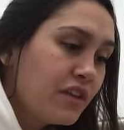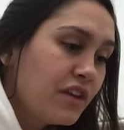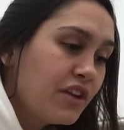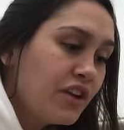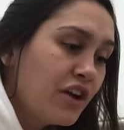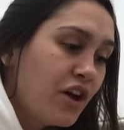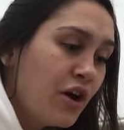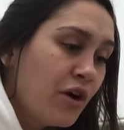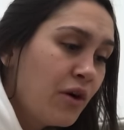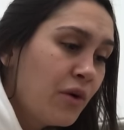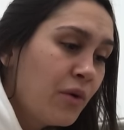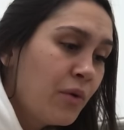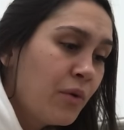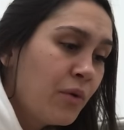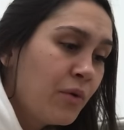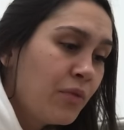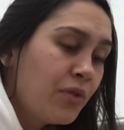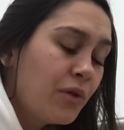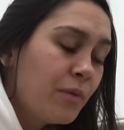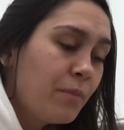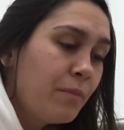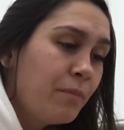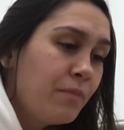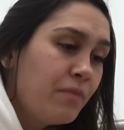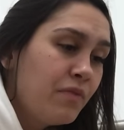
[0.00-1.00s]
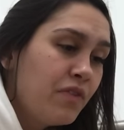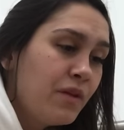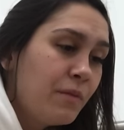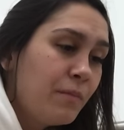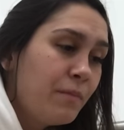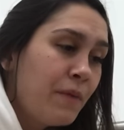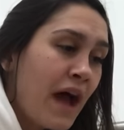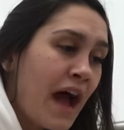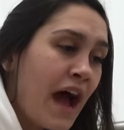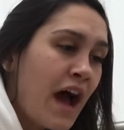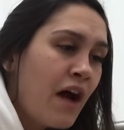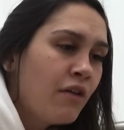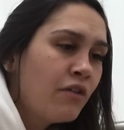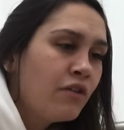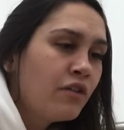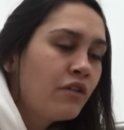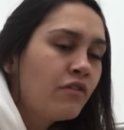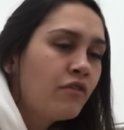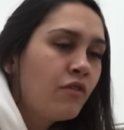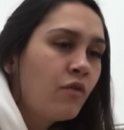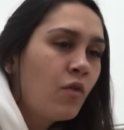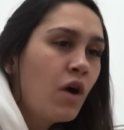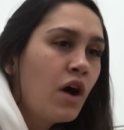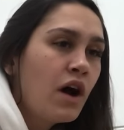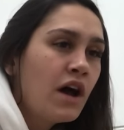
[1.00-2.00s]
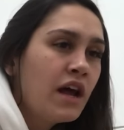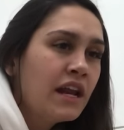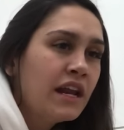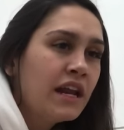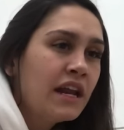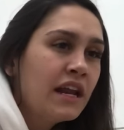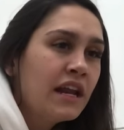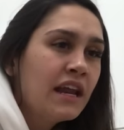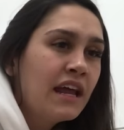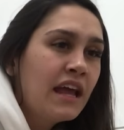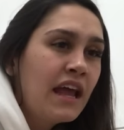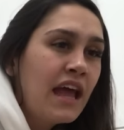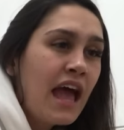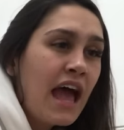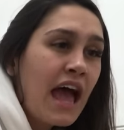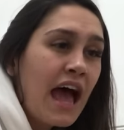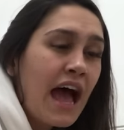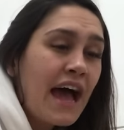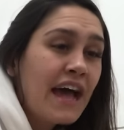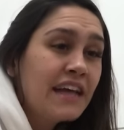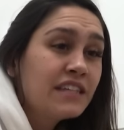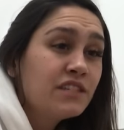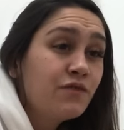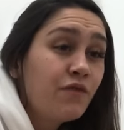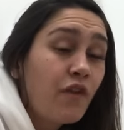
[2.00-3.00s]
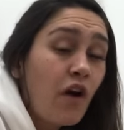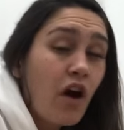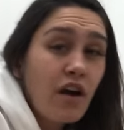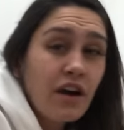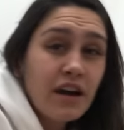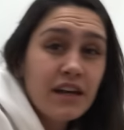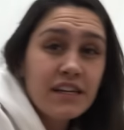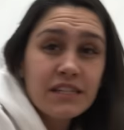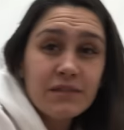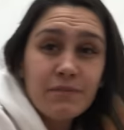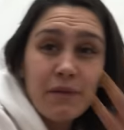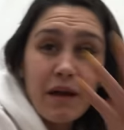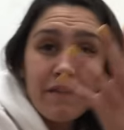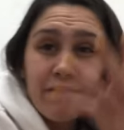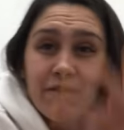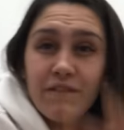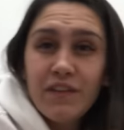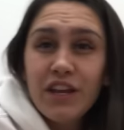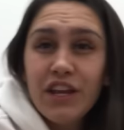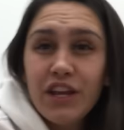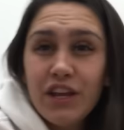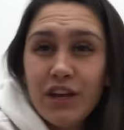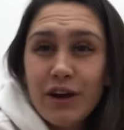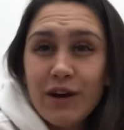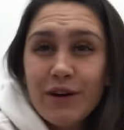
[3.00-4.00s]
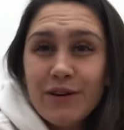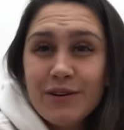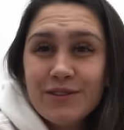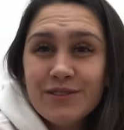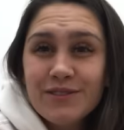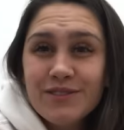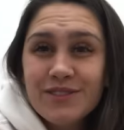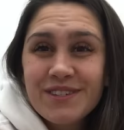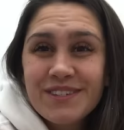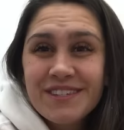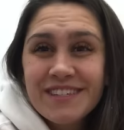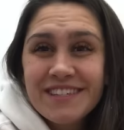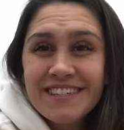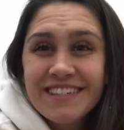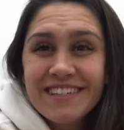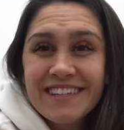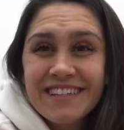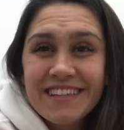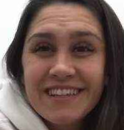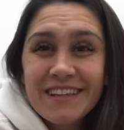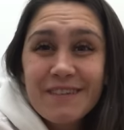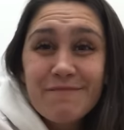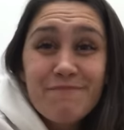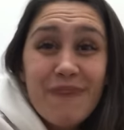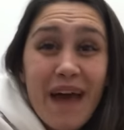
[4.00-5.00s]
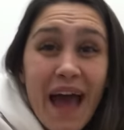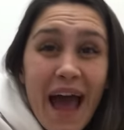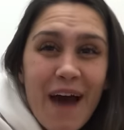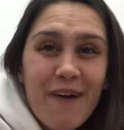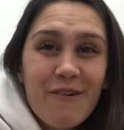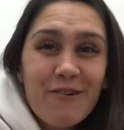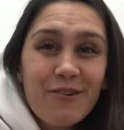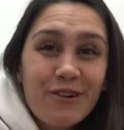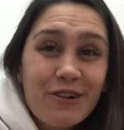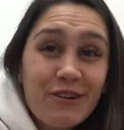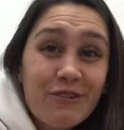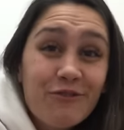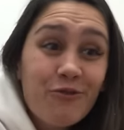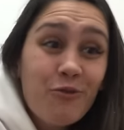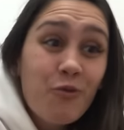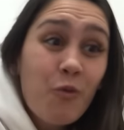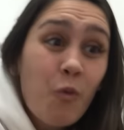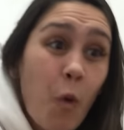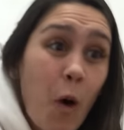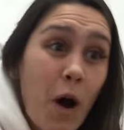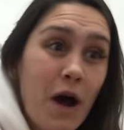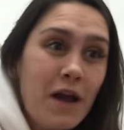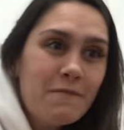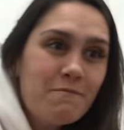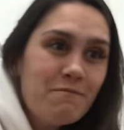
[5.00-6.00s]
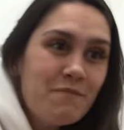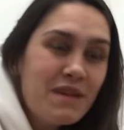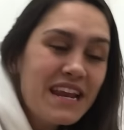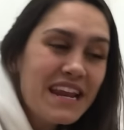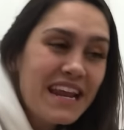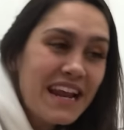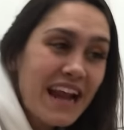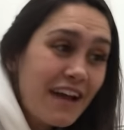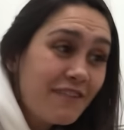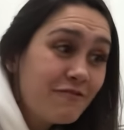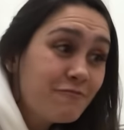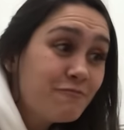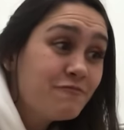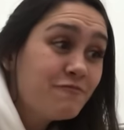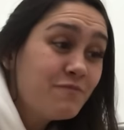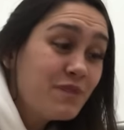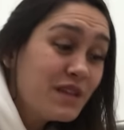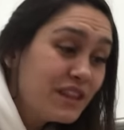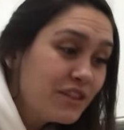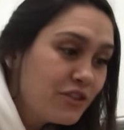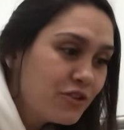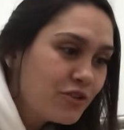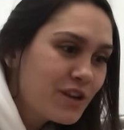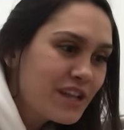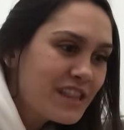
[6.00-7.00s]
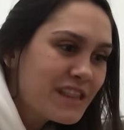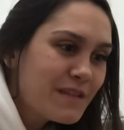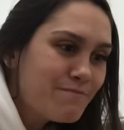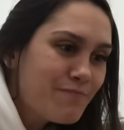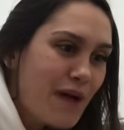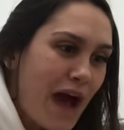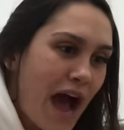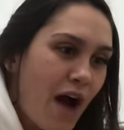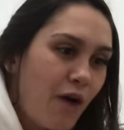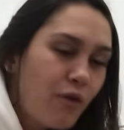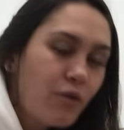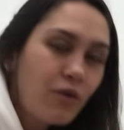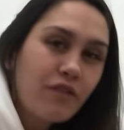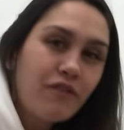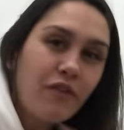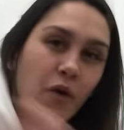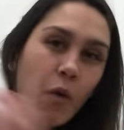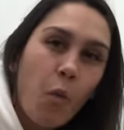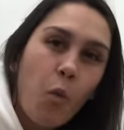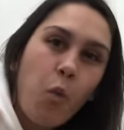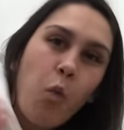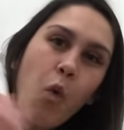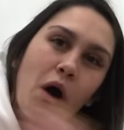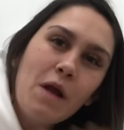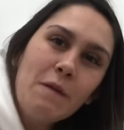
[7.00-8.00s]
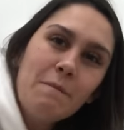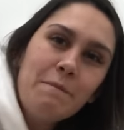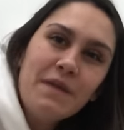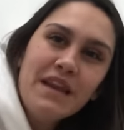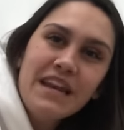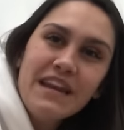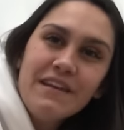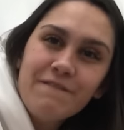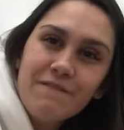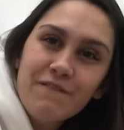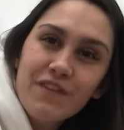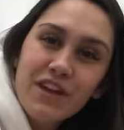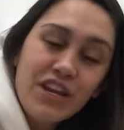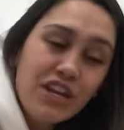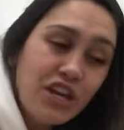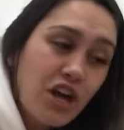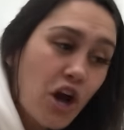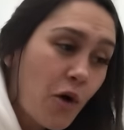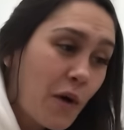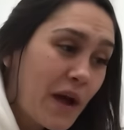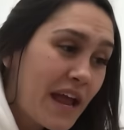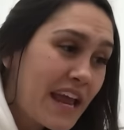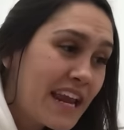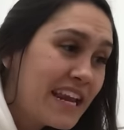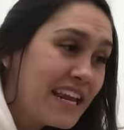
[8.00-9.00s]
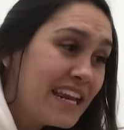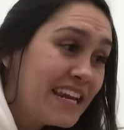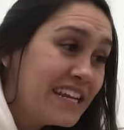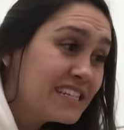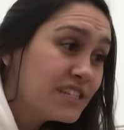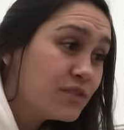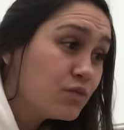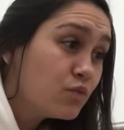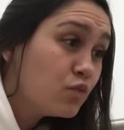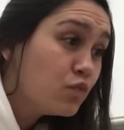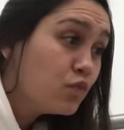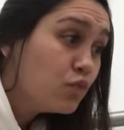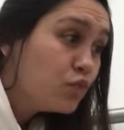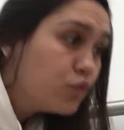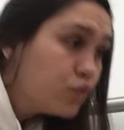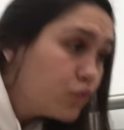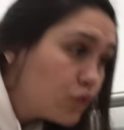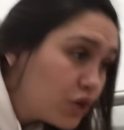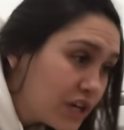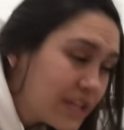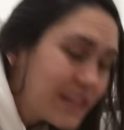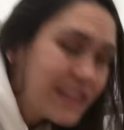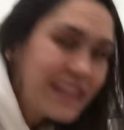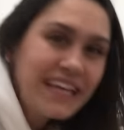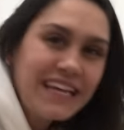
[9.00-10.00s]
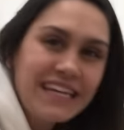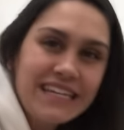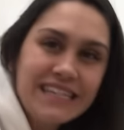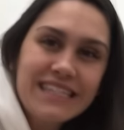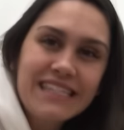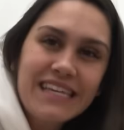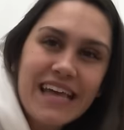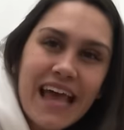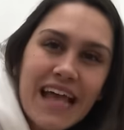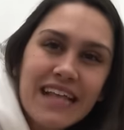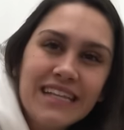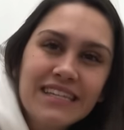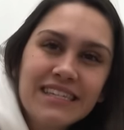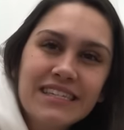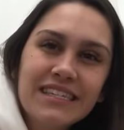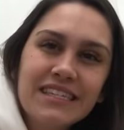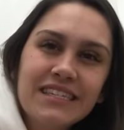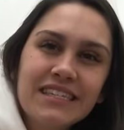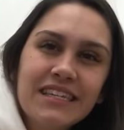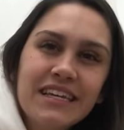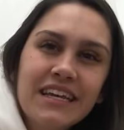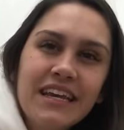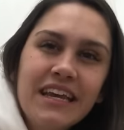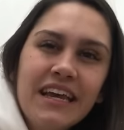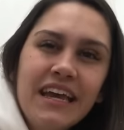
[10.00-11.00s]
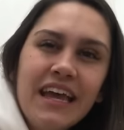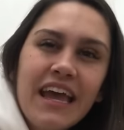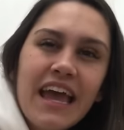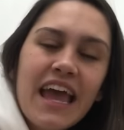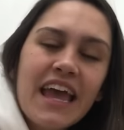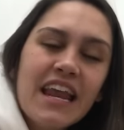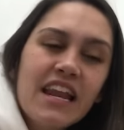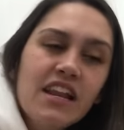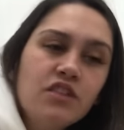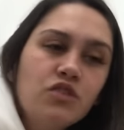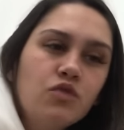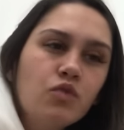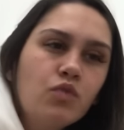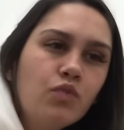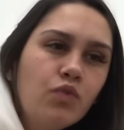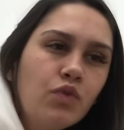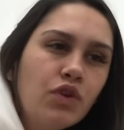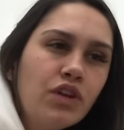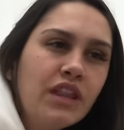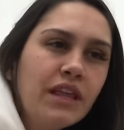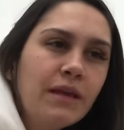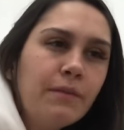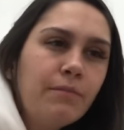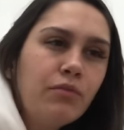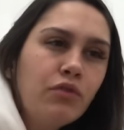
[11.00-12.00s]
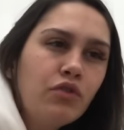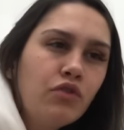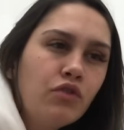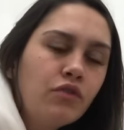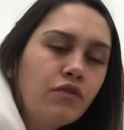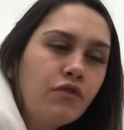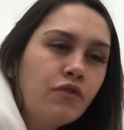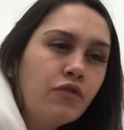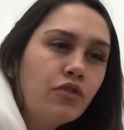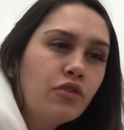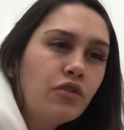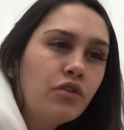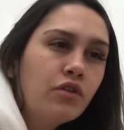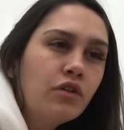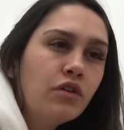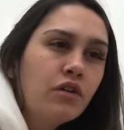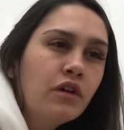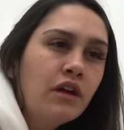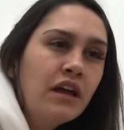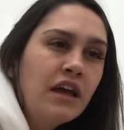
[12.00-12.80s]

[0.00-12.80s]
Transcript: You know, the power of one, as far as my videos, the power of 1 minute. I've been learning the power of a 1 minute video, and it is really intense and it's really beautiful.